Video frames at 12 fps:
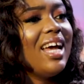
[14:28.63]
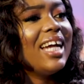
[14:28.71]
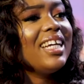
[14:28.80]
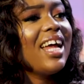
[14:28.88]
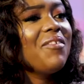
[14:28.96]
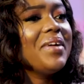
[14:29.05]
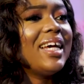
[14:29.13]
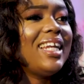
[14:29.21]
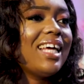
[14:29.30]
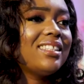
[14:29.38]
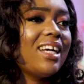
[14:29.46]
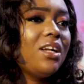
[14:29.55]
and then I
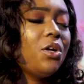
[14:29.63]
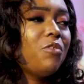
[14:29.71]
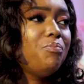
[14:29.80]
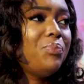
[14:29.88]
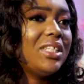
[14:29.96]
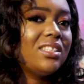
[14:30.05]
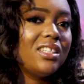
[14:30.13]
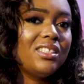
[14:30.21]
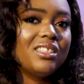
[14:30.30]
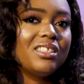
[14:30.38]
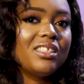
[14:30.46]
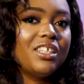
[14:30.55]
realized that a lot of
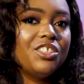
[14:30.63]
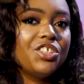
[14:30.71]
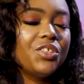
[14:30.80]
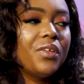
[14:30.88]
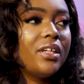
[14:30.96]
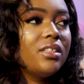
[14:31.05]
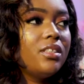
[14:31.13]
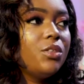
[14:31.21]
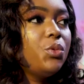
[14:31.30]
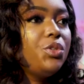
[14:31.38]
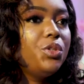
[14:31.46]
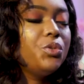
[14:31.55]
businesses in Nigeria, they
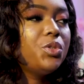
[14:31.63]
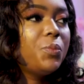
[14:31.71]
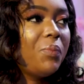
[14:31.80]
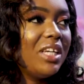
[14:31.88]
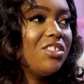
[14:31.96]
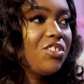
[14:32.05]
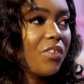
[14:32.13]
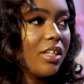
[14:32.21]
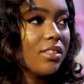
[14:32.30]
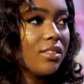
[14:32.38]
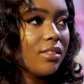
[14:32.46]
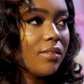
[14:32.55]
don't use
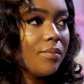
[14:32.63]
Pinterest,